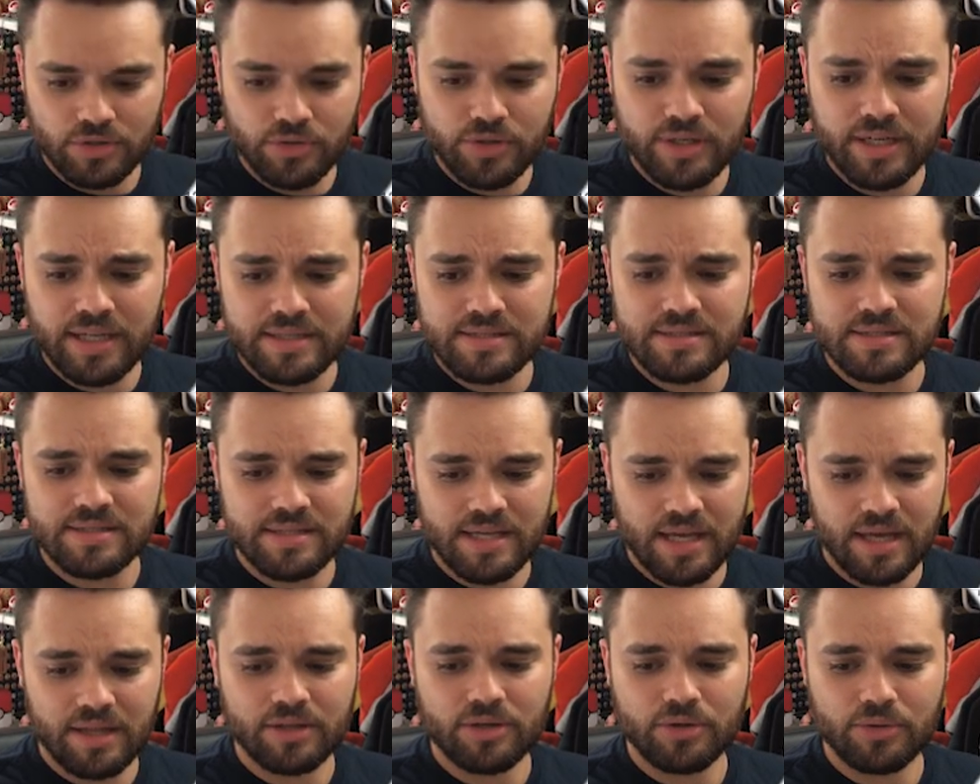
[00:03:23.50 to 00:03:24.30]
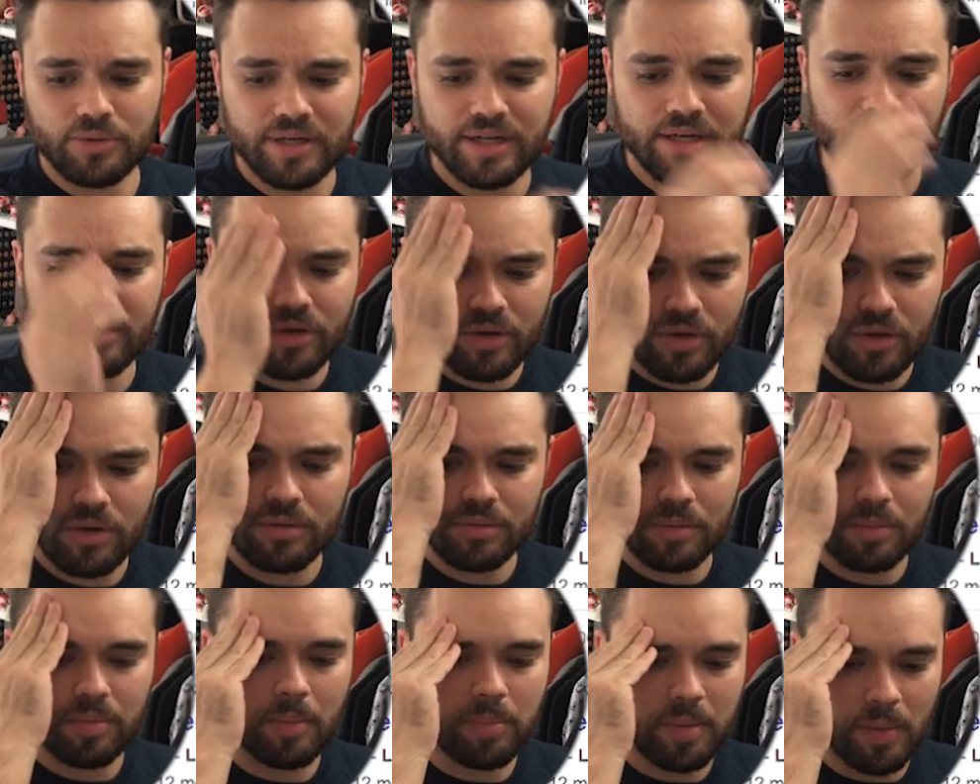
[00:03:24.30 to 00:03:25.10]
Luna is a South Korean girl
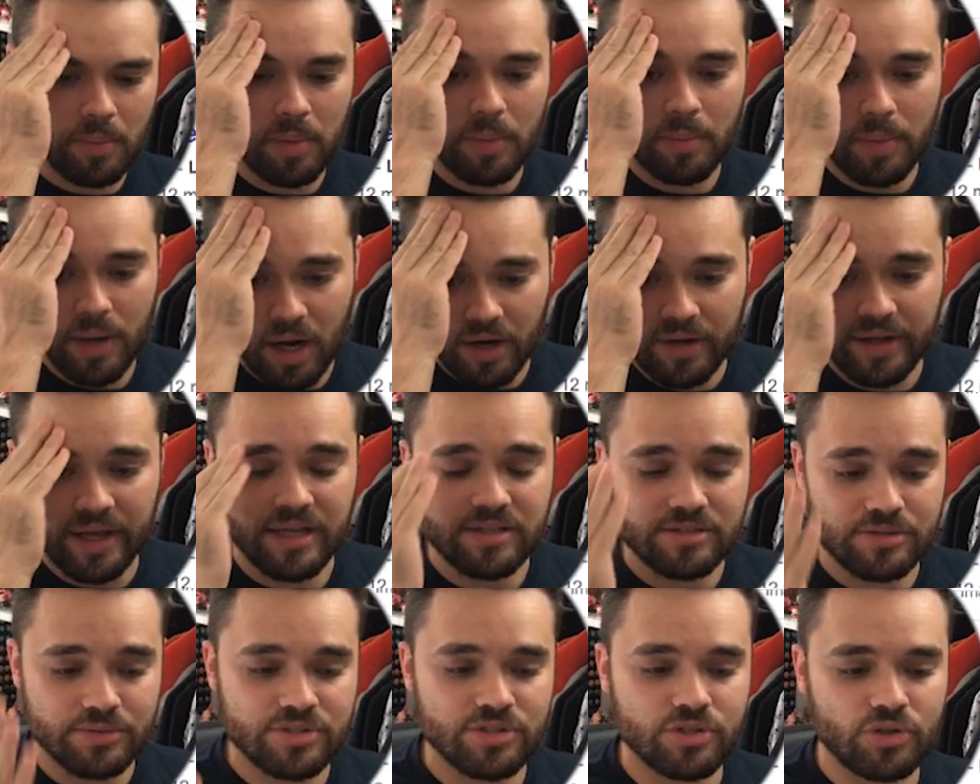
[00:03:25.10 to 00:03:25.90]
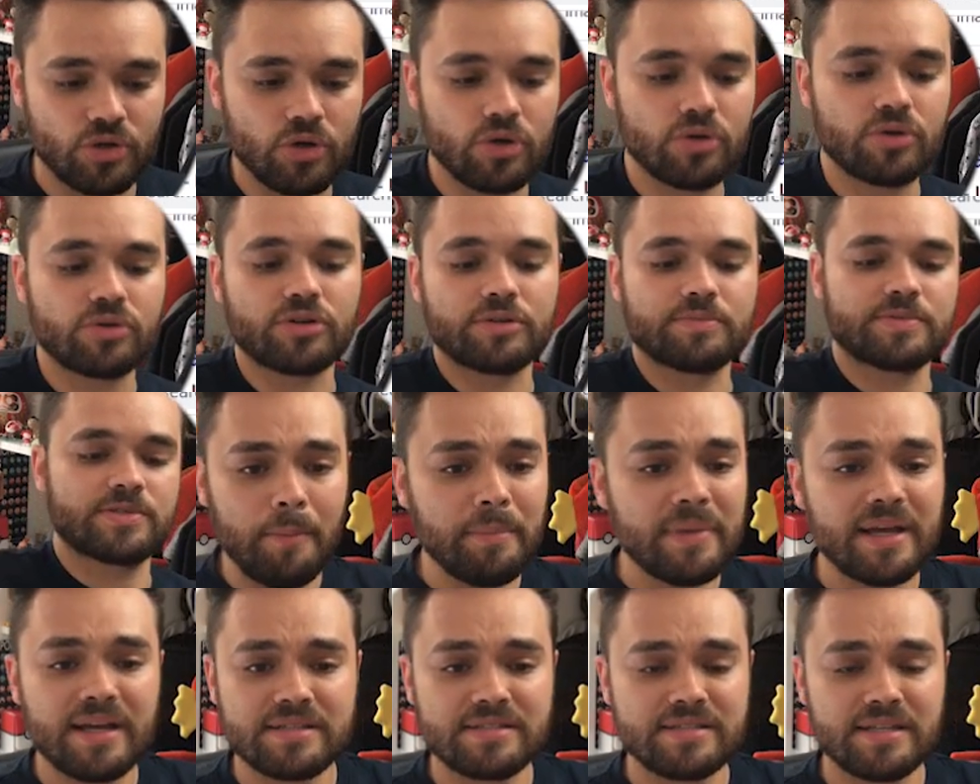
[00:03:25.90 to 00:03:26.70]
group, blah, blah, blah. Okay, so it's a girl group.
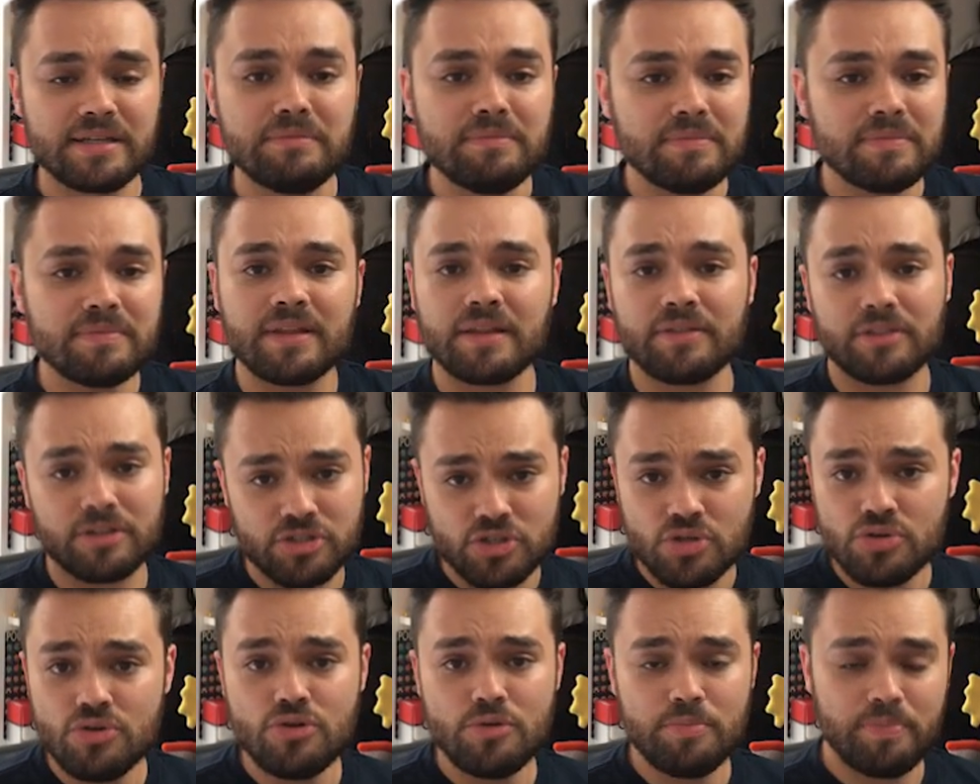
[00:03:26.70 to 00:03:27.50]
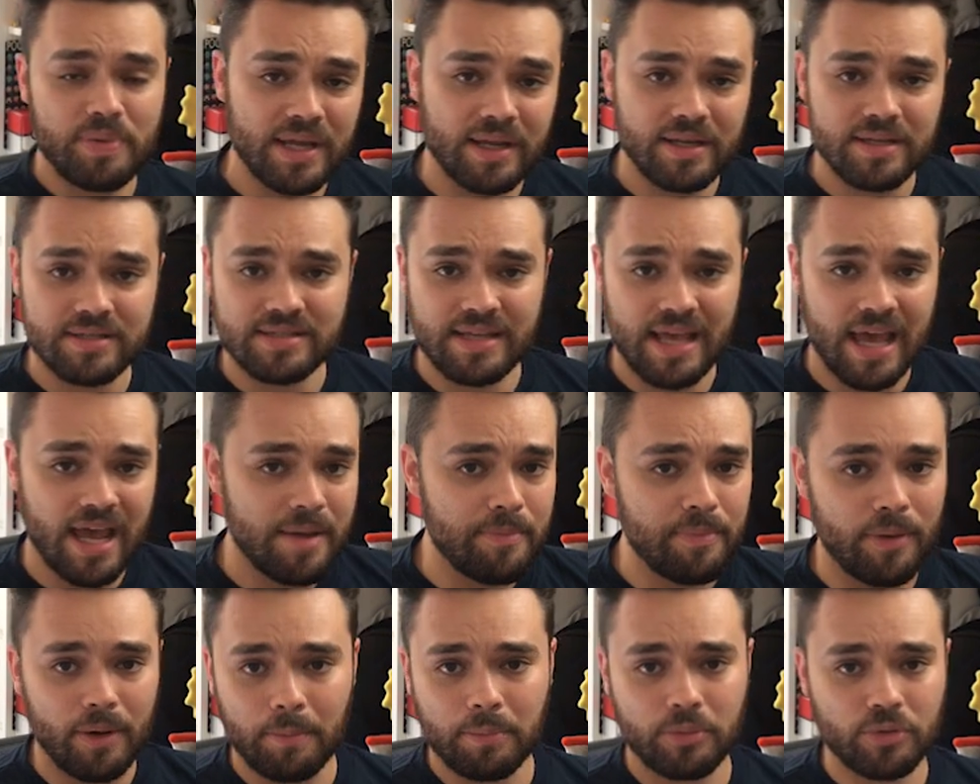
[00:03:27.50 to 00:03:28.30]
I'm guessing that the two biggest
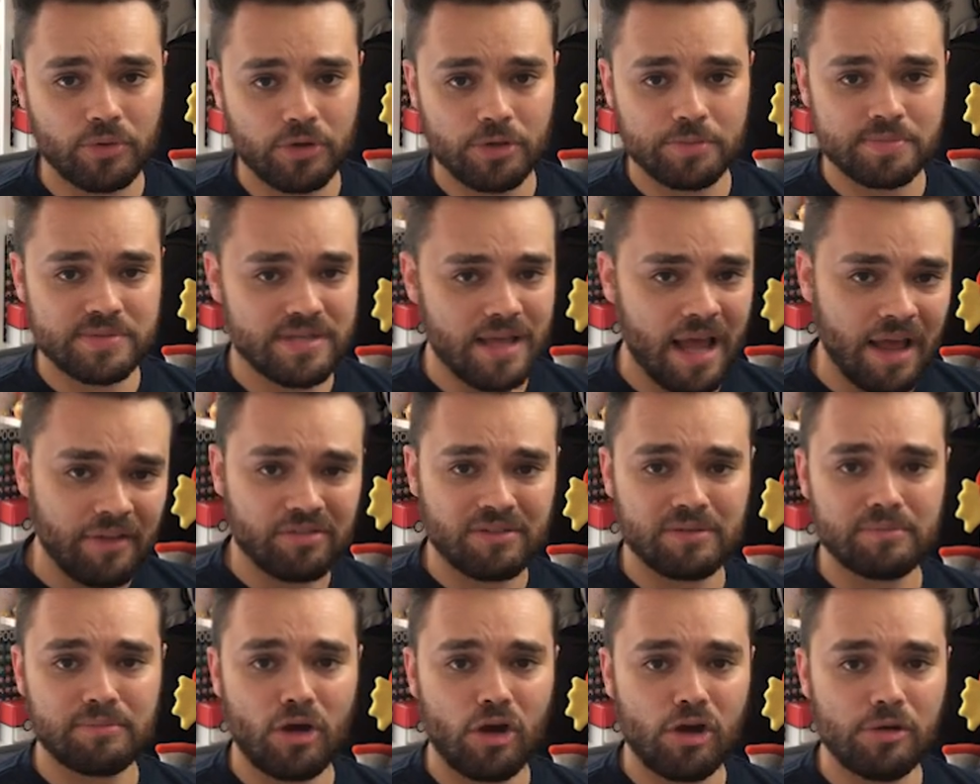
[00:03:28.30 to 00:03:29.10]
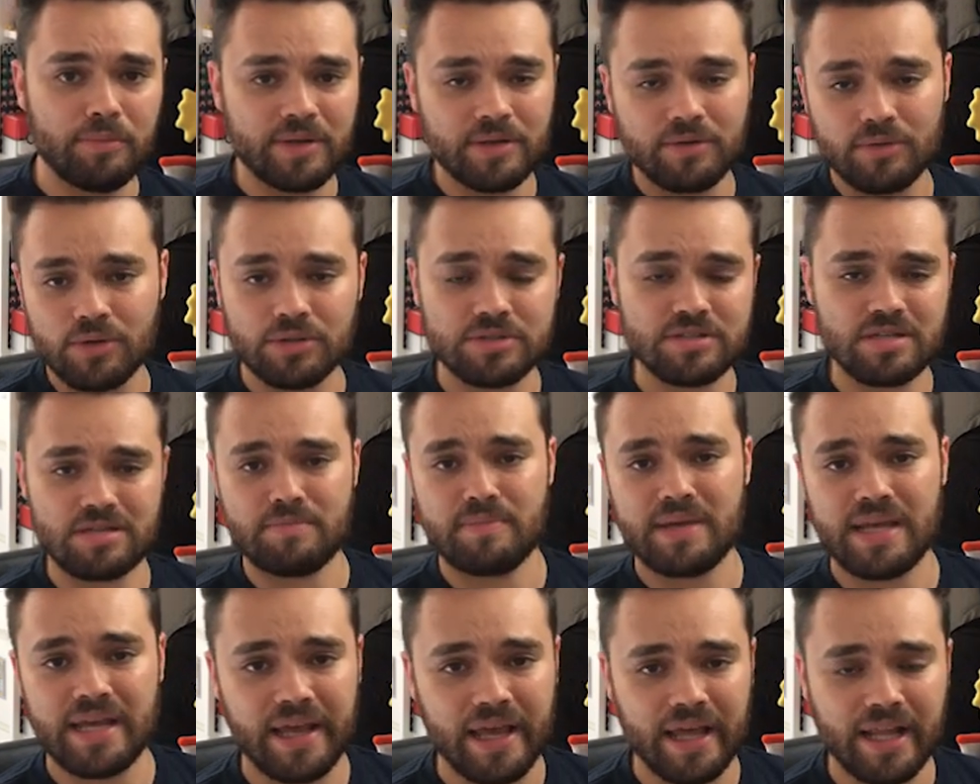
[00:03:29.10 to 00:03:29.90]
K-pop groups at the moment, or
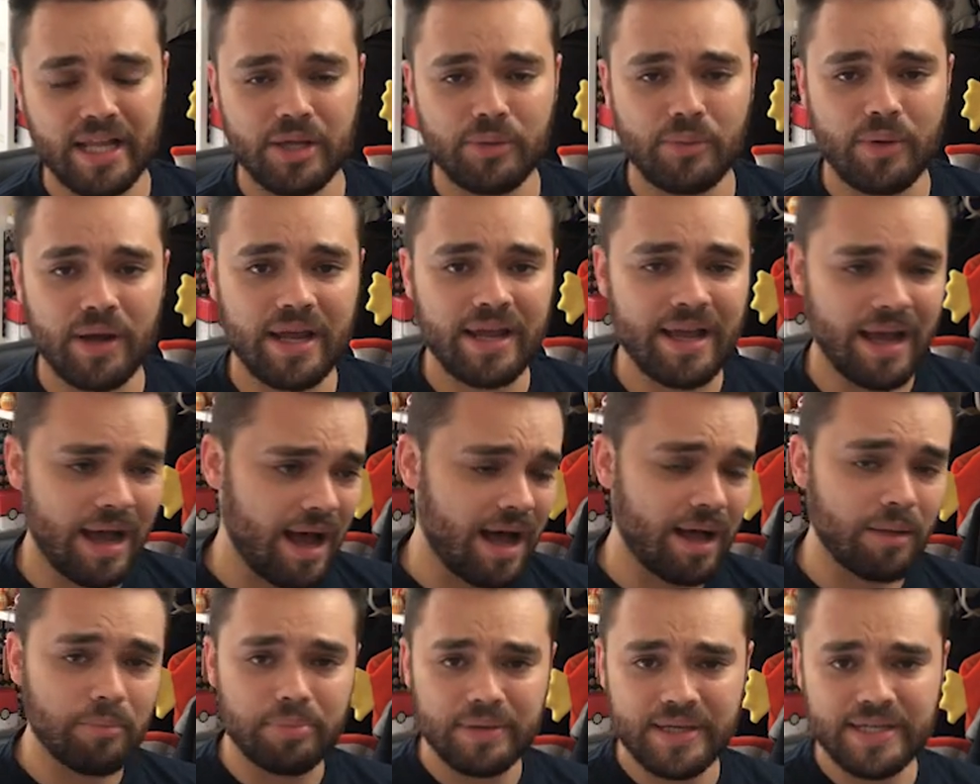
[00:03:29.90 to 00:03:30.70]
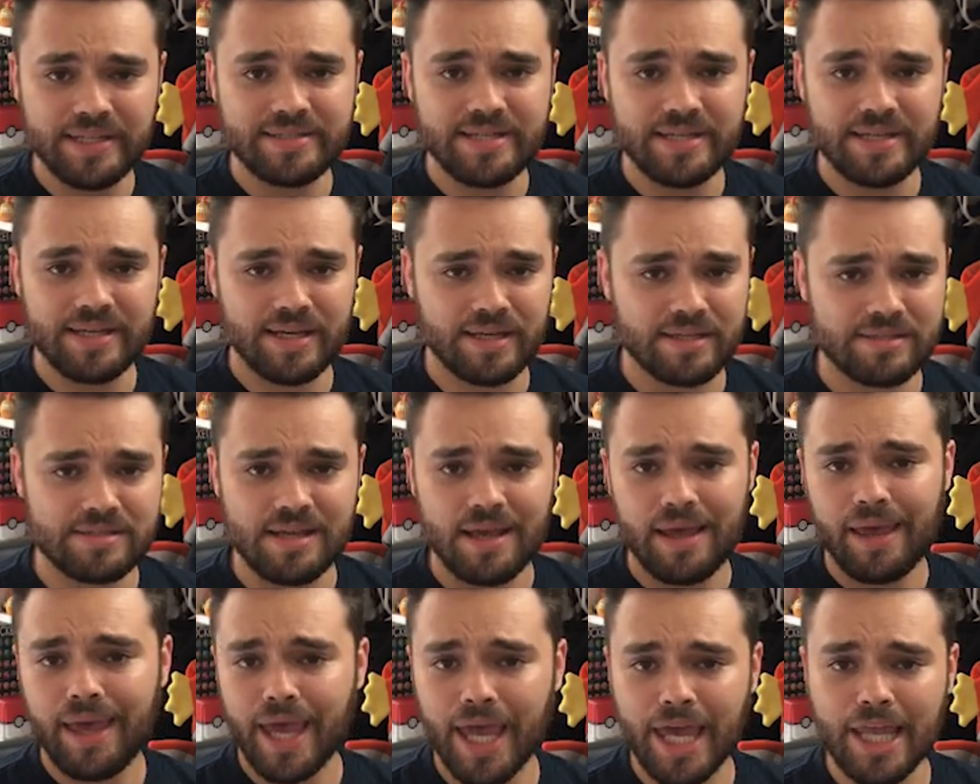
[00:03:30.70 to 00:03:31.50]
to me anyway, are
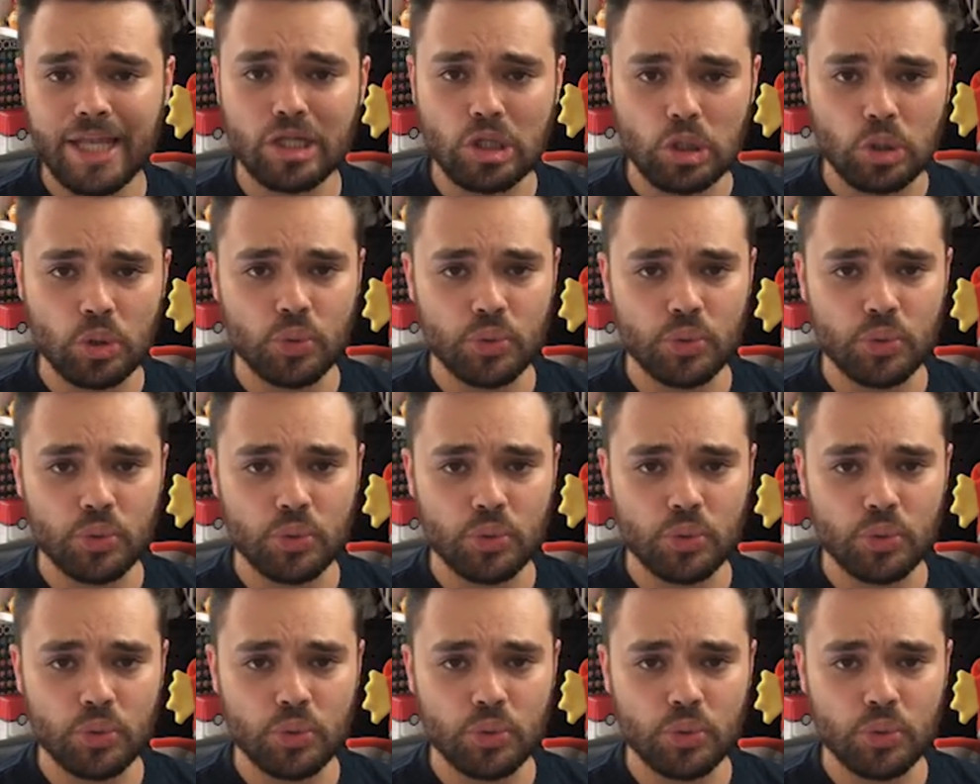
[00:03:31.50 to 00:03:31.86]
BTS and